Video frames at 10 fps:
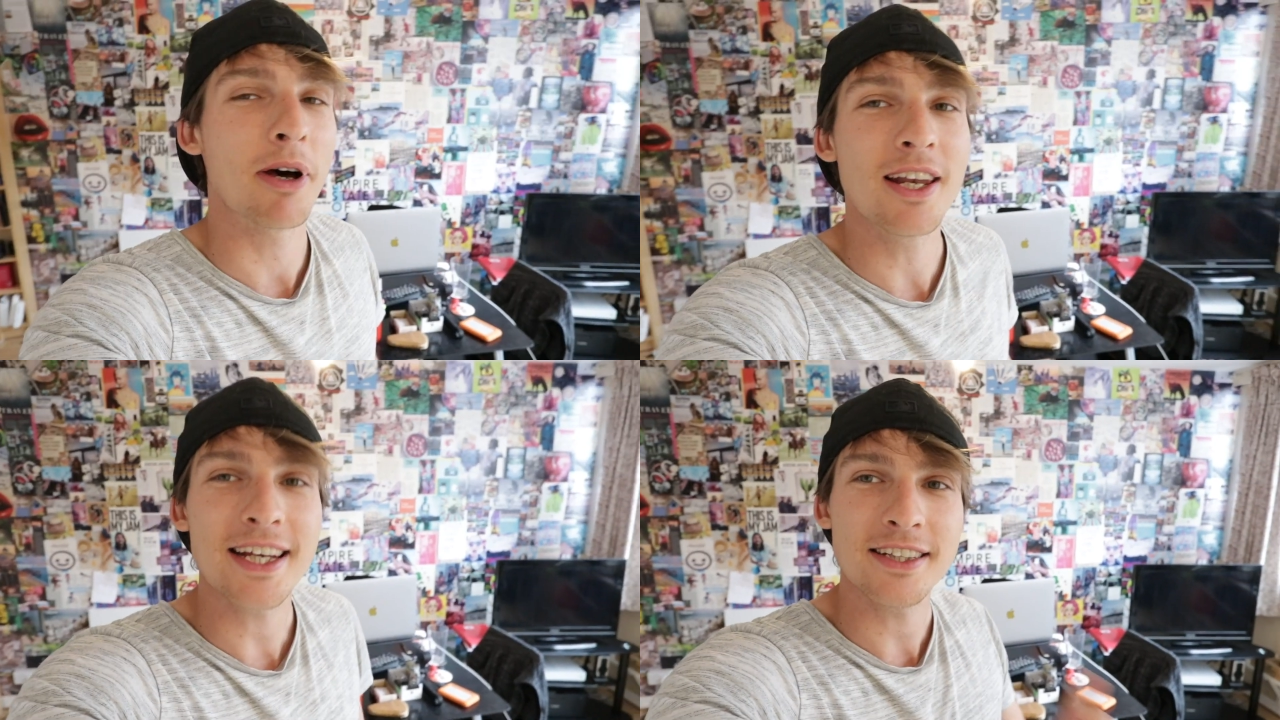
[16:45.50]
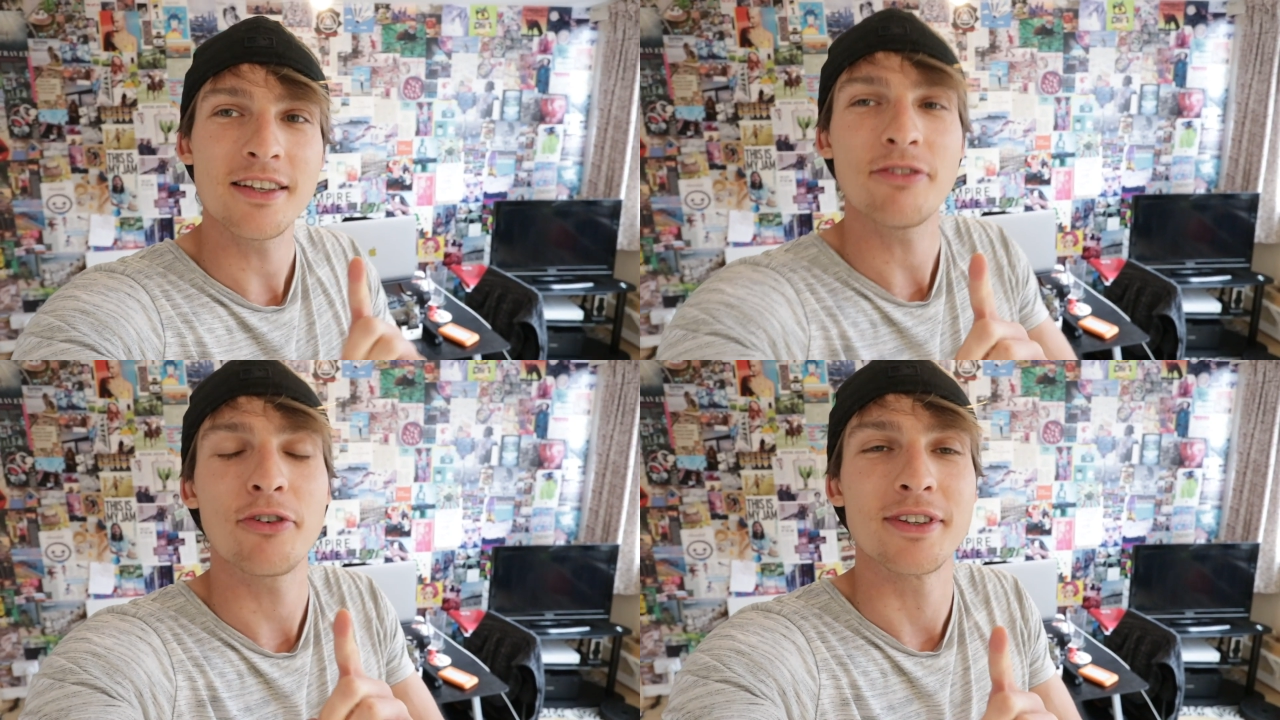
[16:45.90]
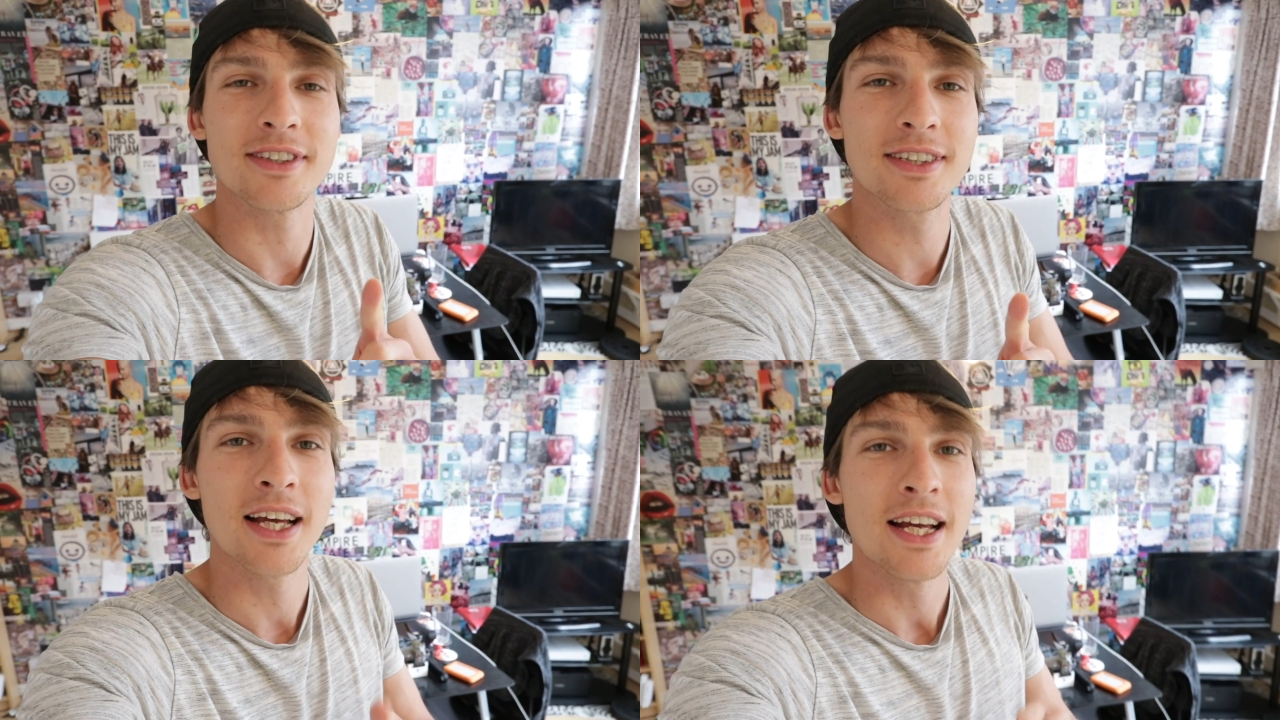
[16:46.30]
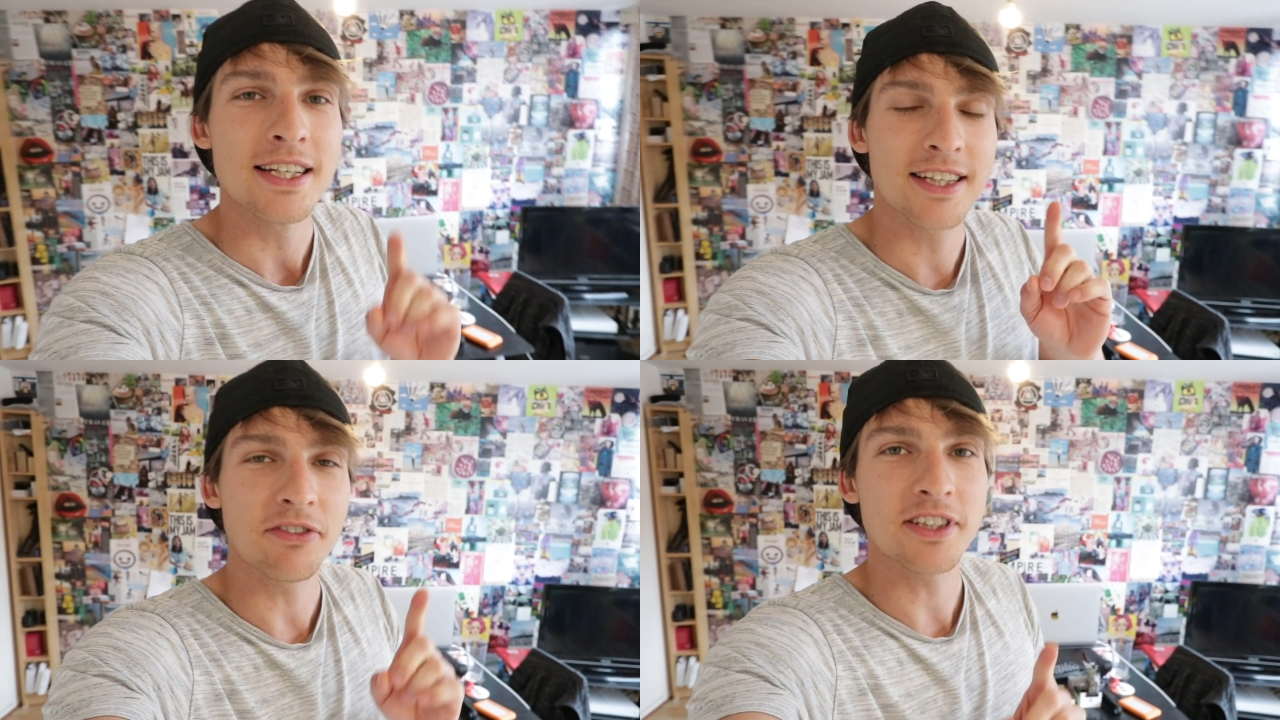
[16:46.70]
But look at the difference.
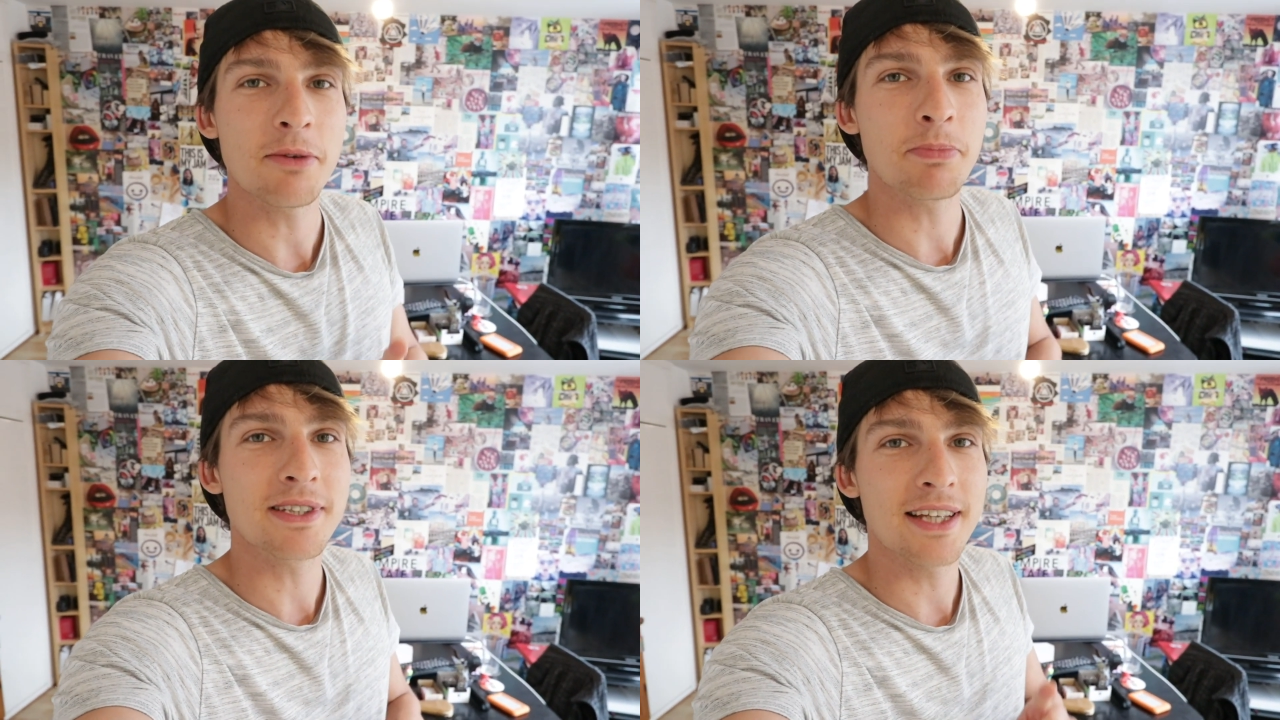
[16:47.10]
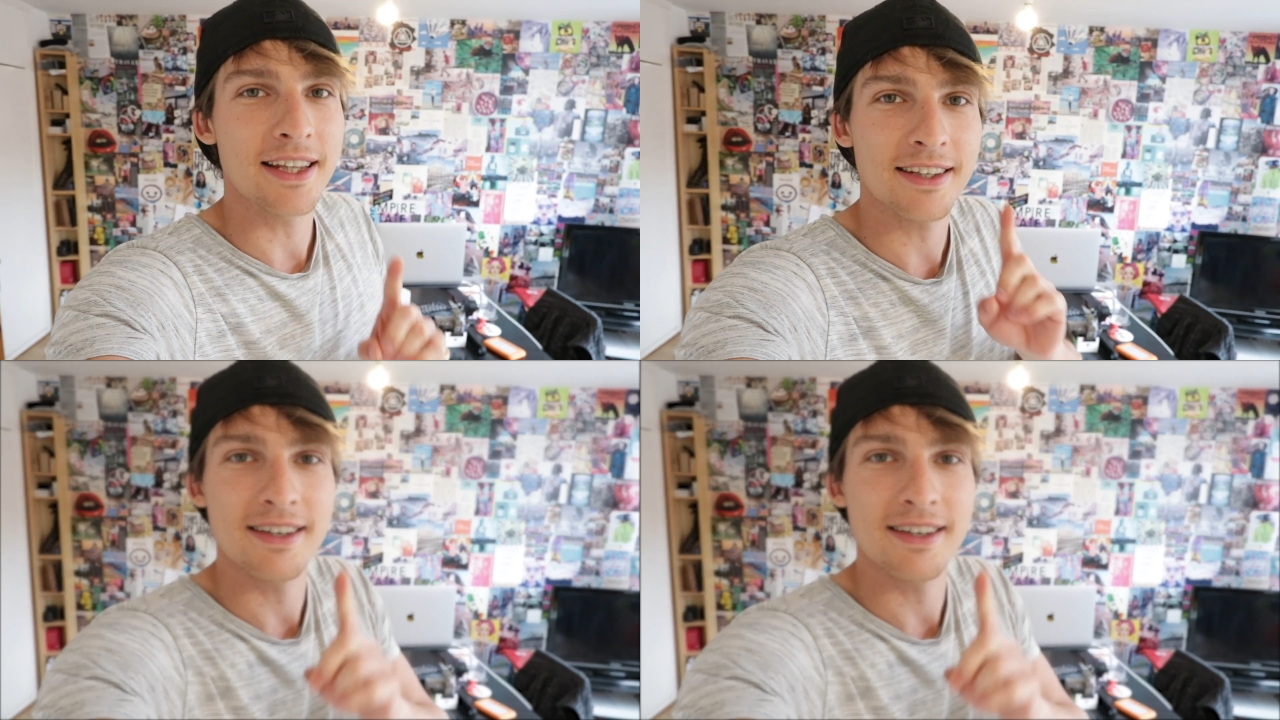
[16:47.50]
seventeen percent